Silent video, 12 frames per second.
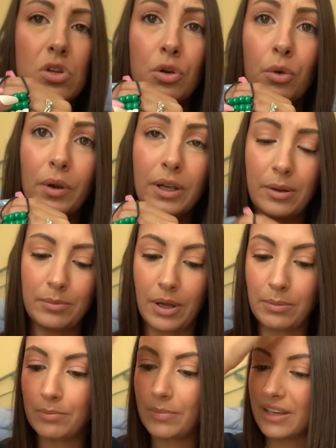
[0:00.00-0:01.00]
growing up my
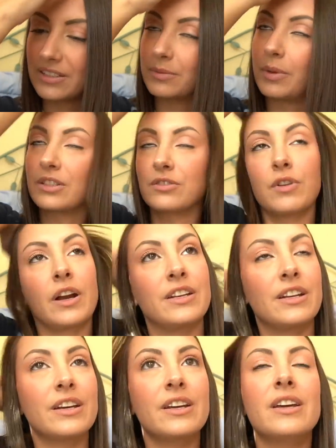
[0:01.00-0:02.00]
best best friend
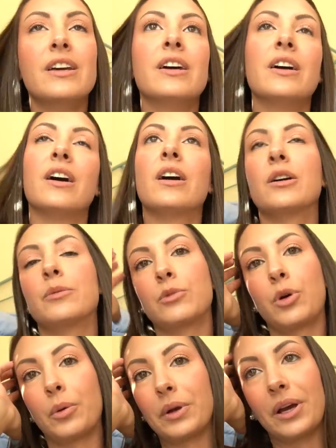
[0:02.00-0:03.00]
um,
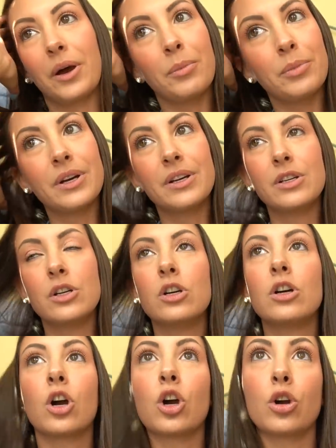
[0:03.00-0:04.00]
growing up,
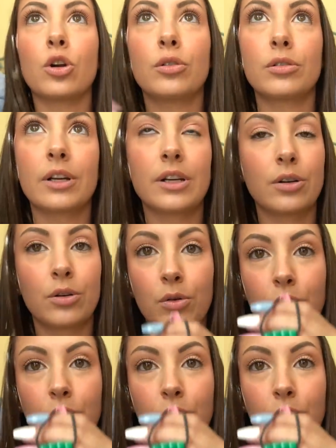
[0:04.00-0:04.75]
her and her whole